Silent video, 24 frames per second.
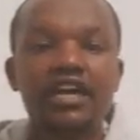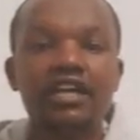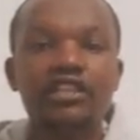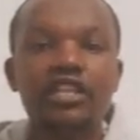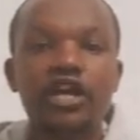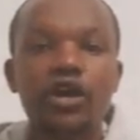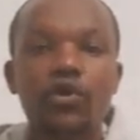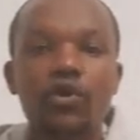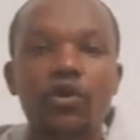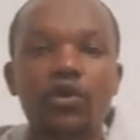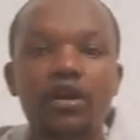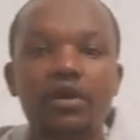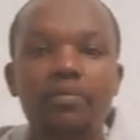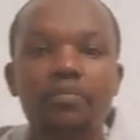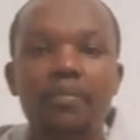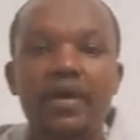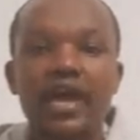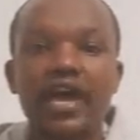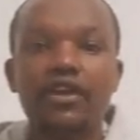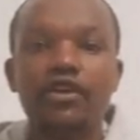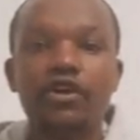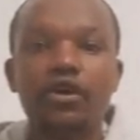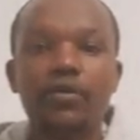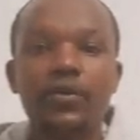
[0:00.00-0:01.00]
the gold
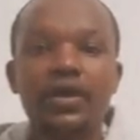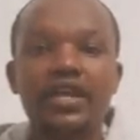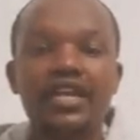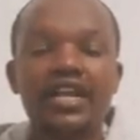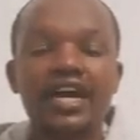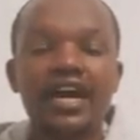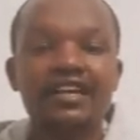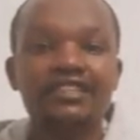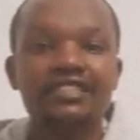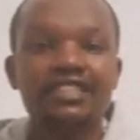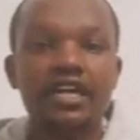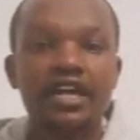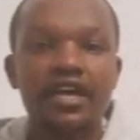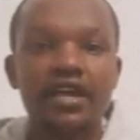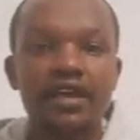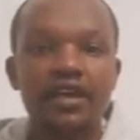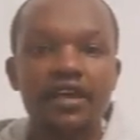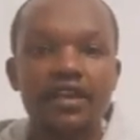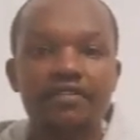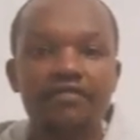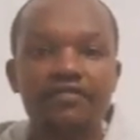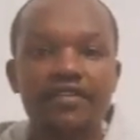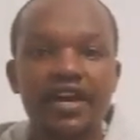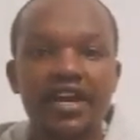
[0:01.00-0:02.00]
medal winners
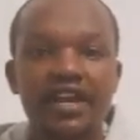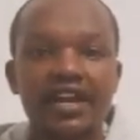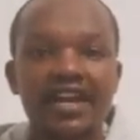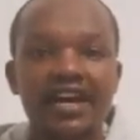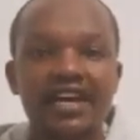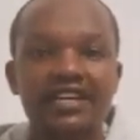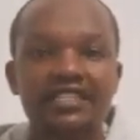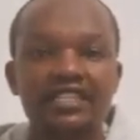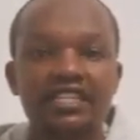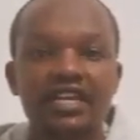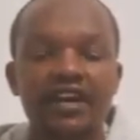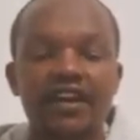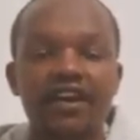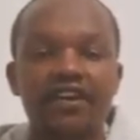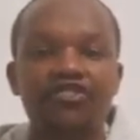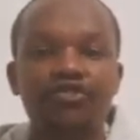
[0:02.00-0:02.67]
in various